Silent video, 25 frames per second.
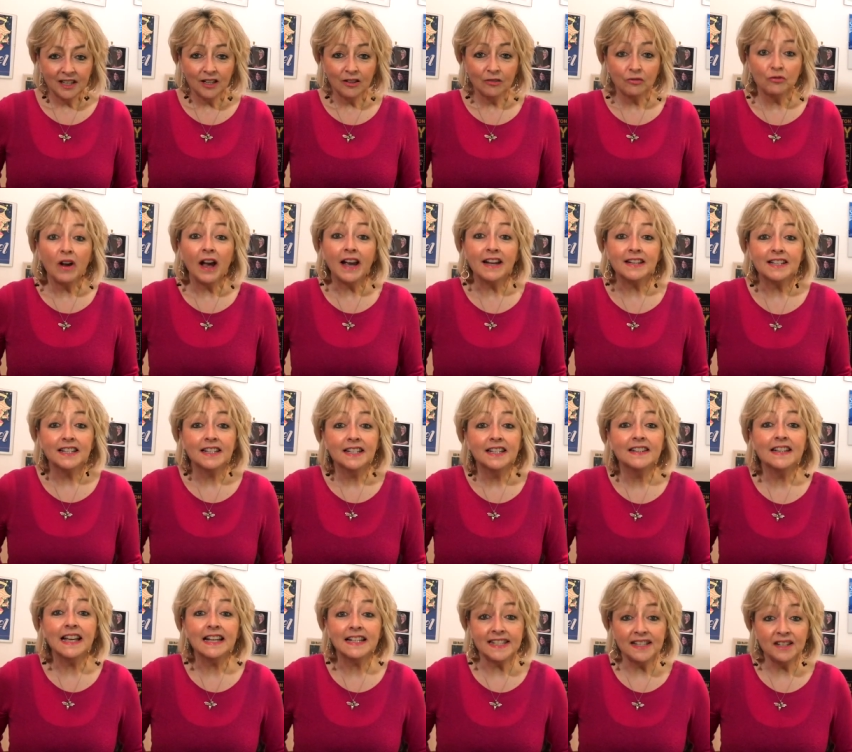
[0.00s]
Right,
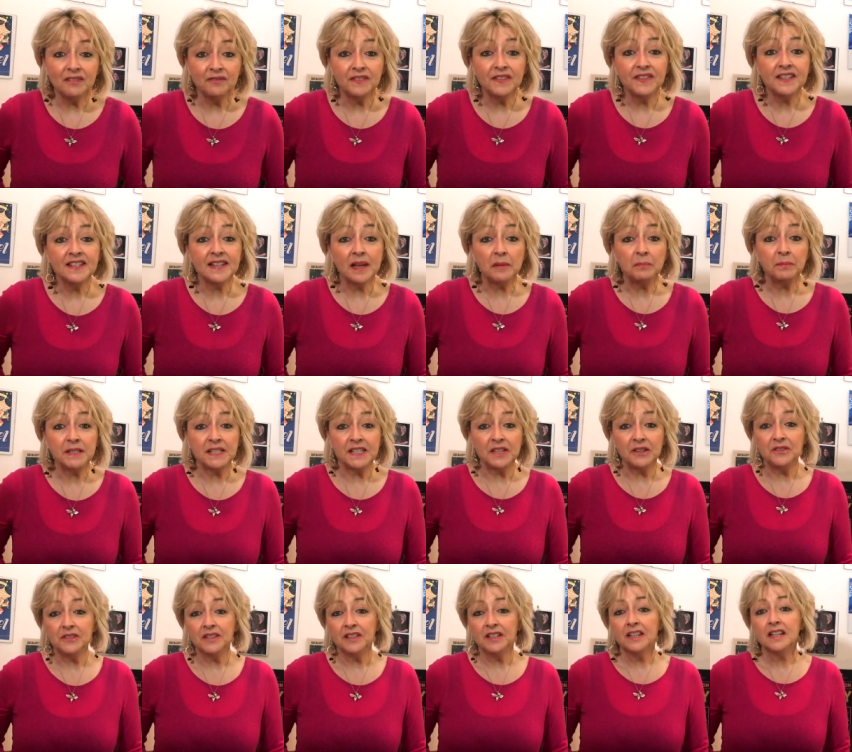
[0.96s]
that's it for this
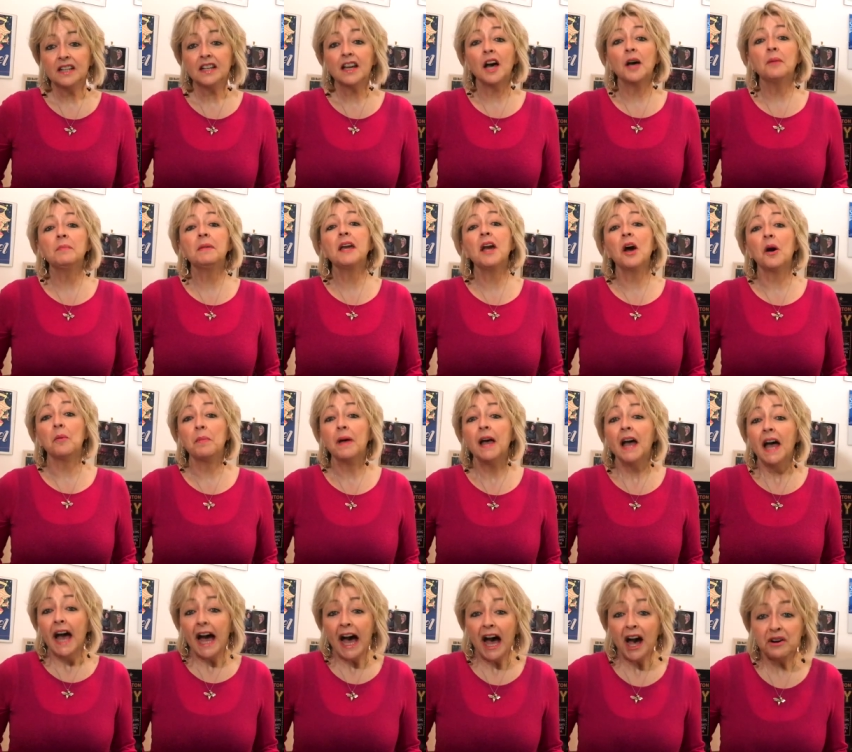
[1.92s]
episode. Coming up,
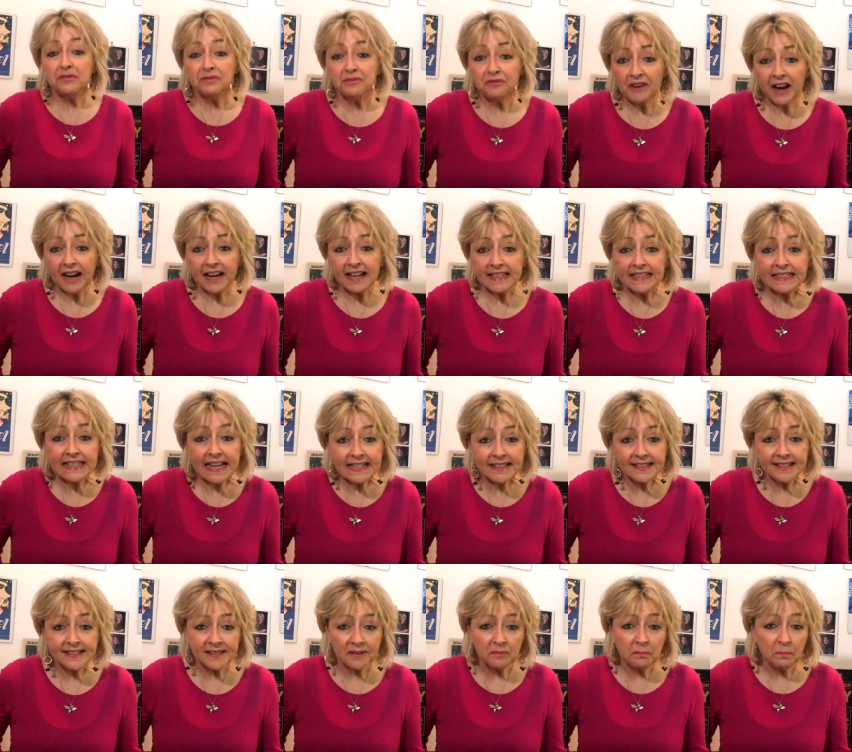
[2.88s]
how Frank
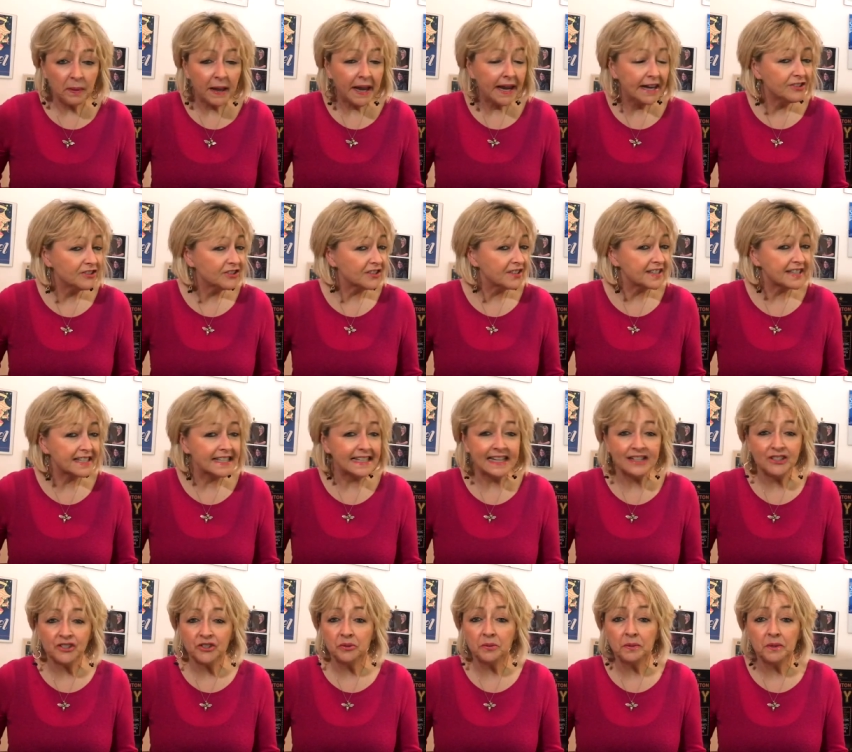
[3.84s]
Loesser's impatience
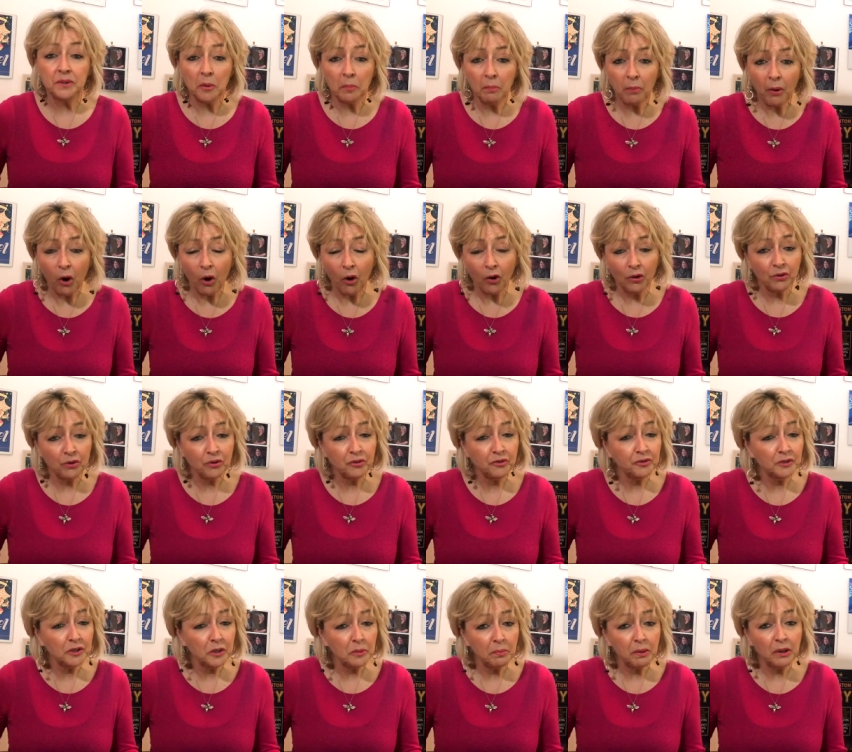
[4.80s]
led to an
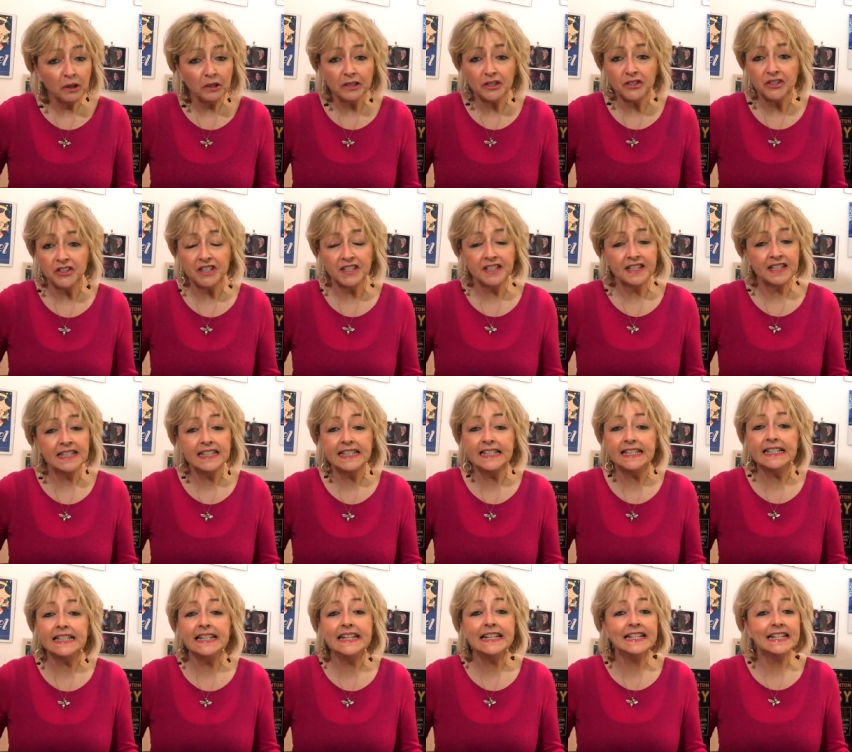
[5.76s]
apocryphal apology to
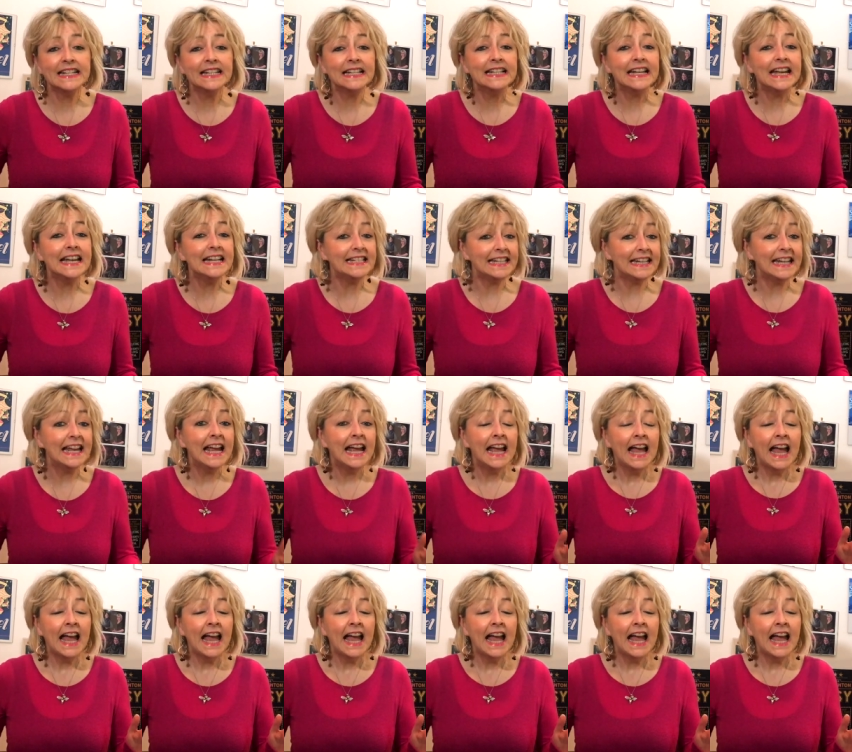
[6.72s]
his leading lady,